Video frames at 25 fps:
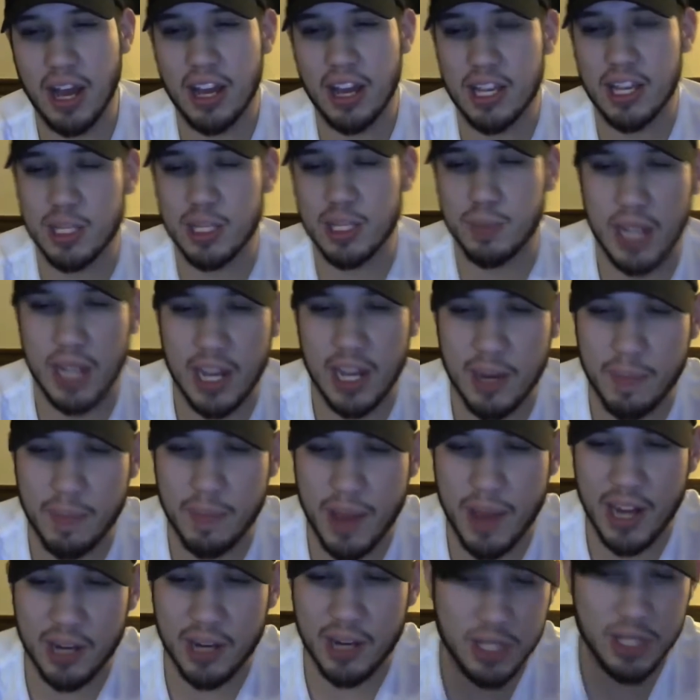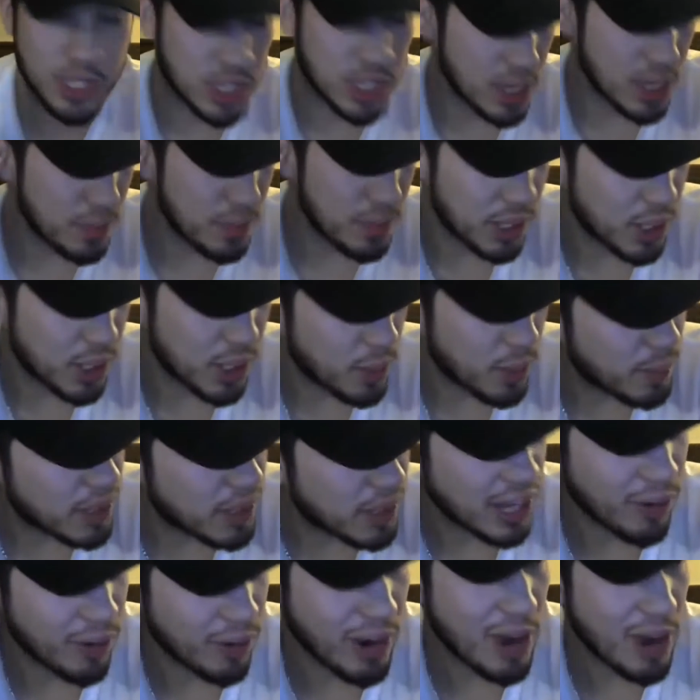speaking about it with Jim a little bit,
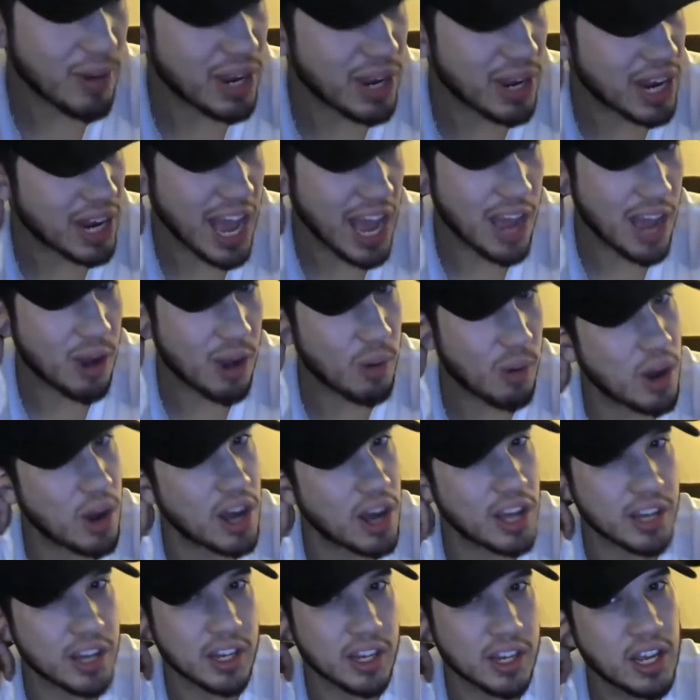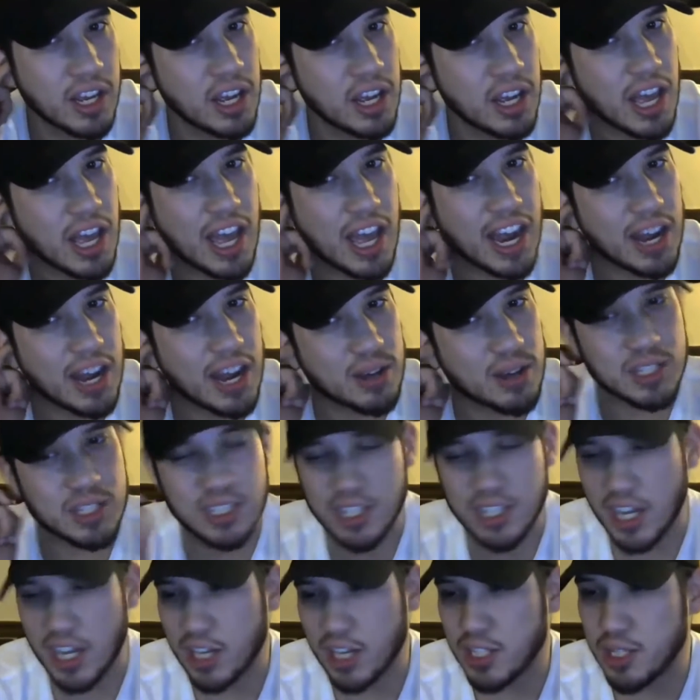like right when Kyle won, and I was
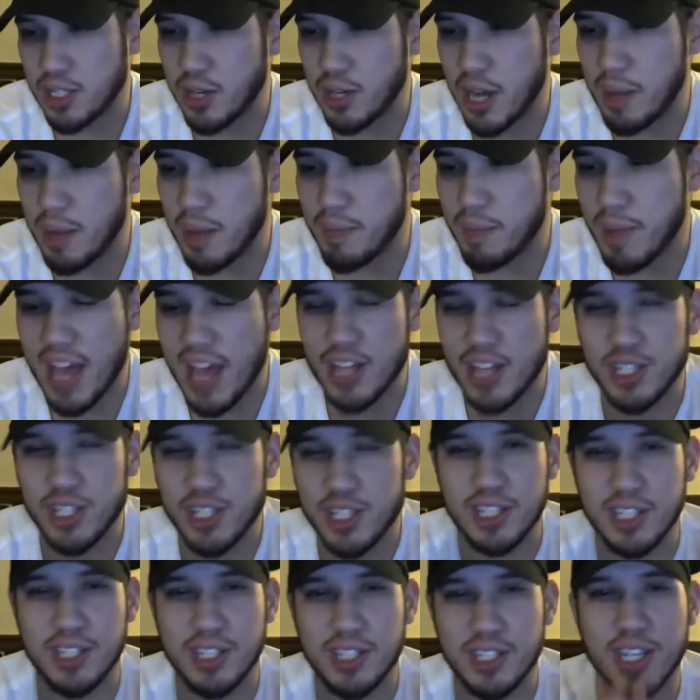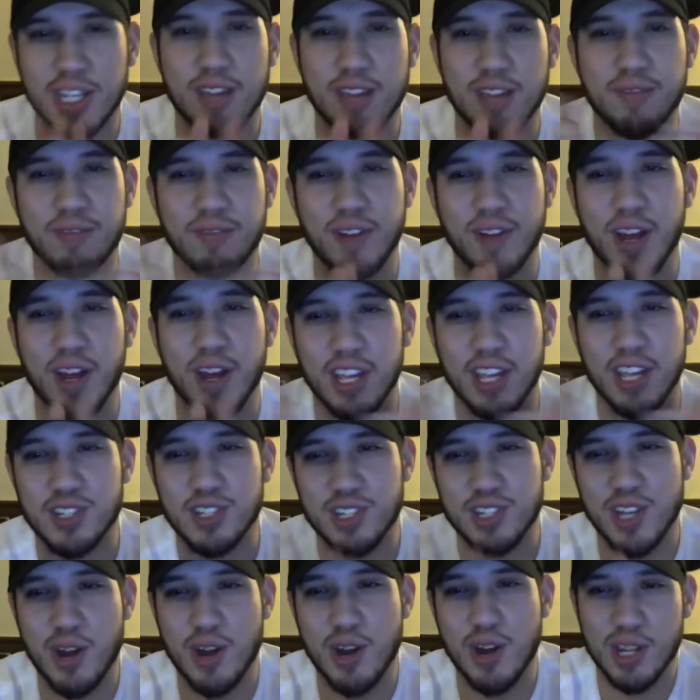just like, dude, imagine the fucking
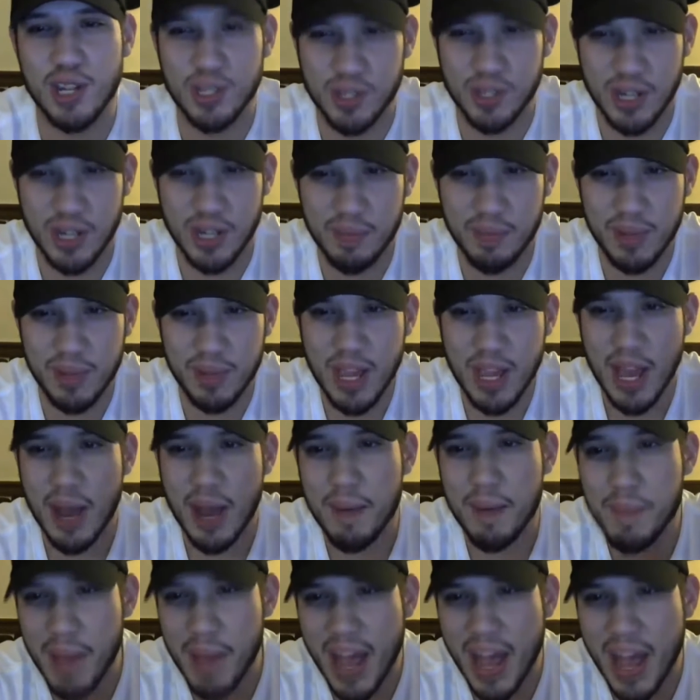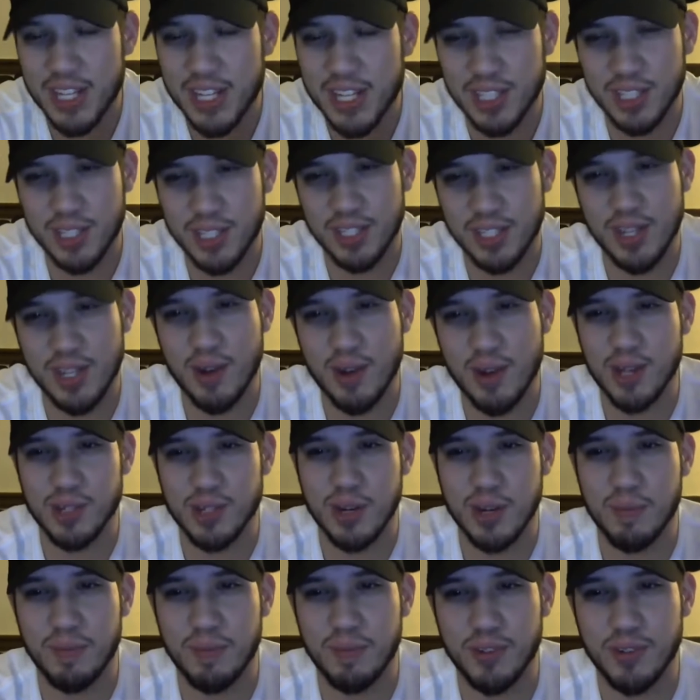Sodi trip. Imagine the Sodi
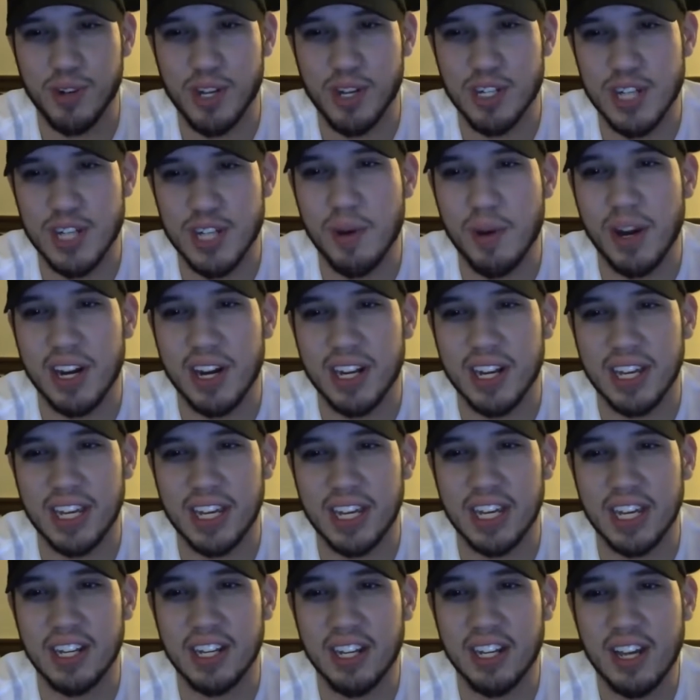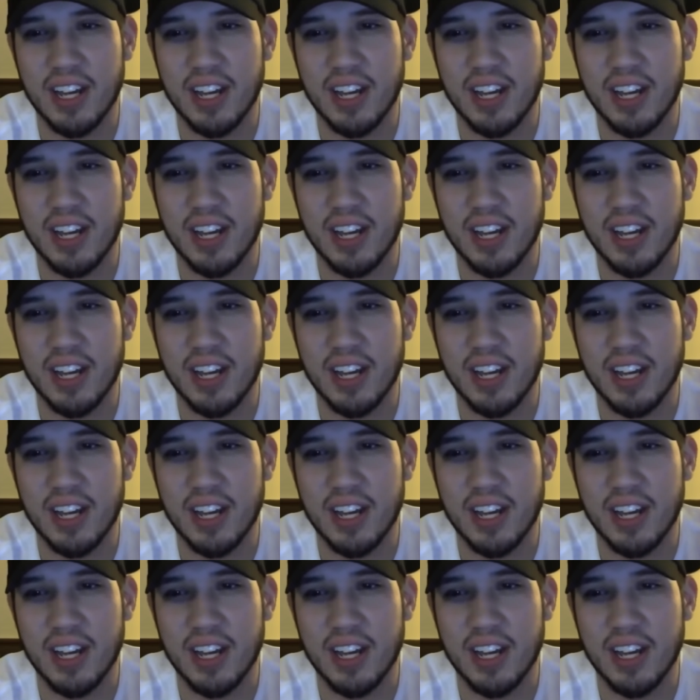trip footage that we're gonna get.